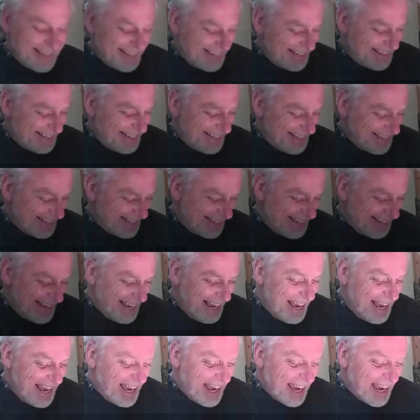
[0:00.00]
And
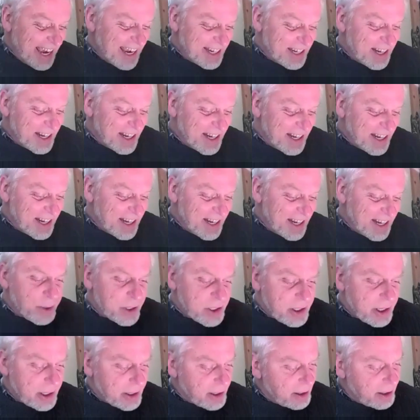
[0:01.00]
I think
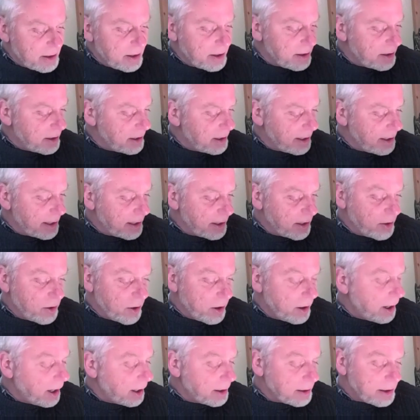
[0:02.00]
particularly,
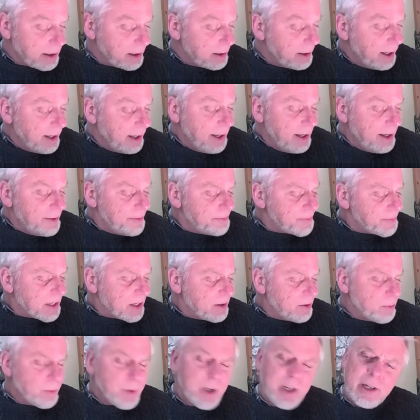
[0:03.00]

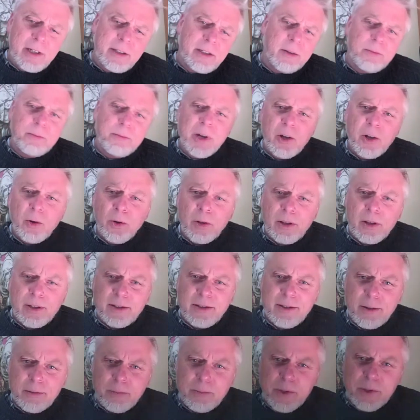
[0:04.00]
when I did my whole
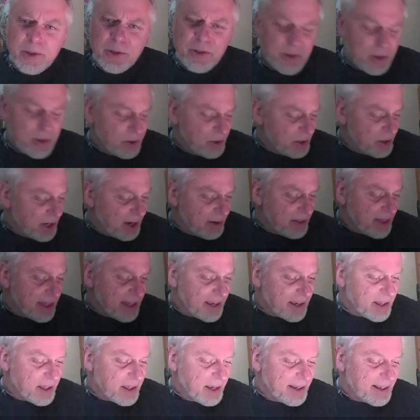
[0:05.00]
adoption search, I
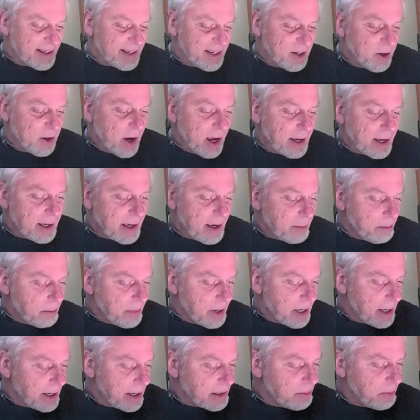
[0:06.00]
think that, I kept
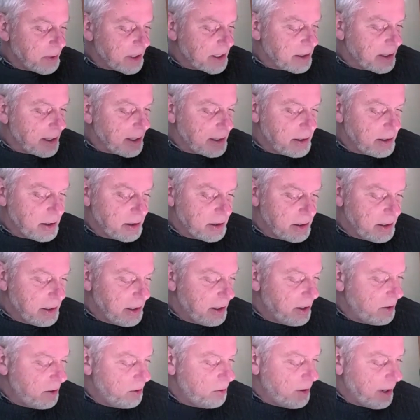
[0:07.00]
my expectations
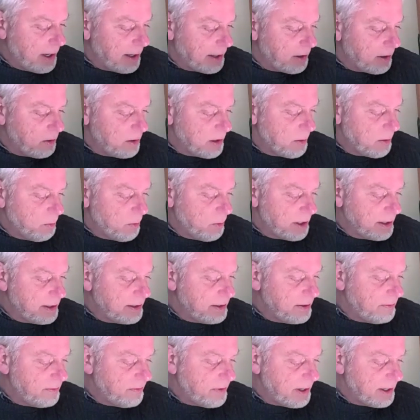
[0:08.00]
low. I only wanted
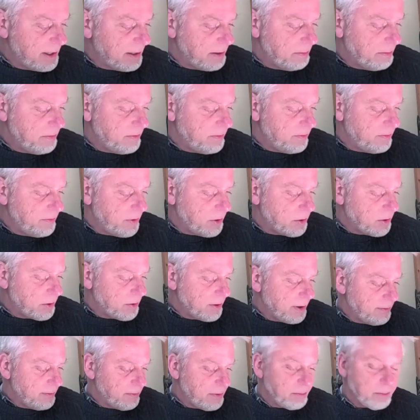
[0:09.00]
to find a
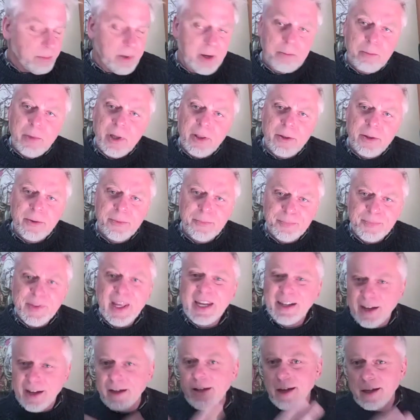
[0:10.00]
photograph of my mother,
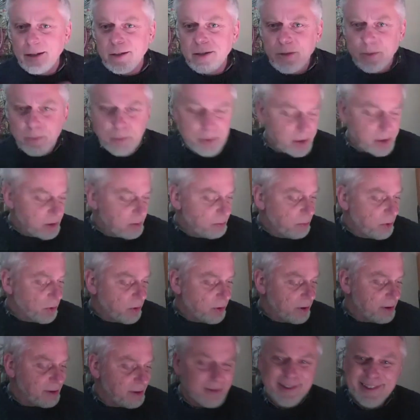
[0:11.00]
and I got so much
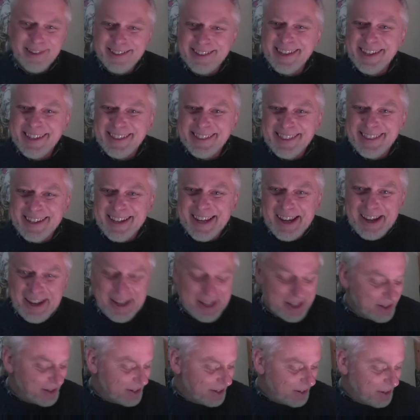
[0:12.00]
more in the
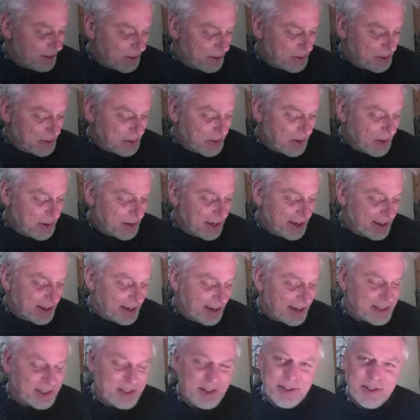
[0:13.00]
end, so
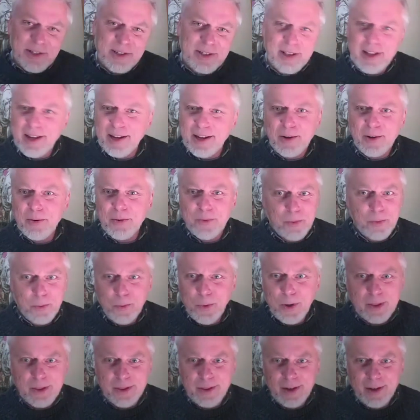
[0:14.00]
I just like
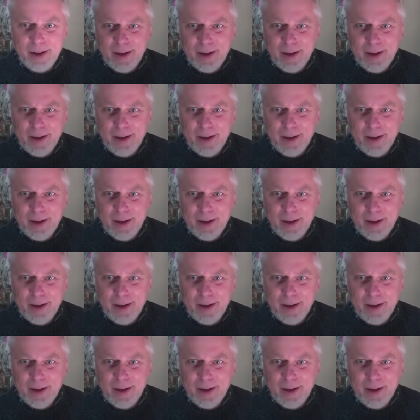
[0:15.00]
won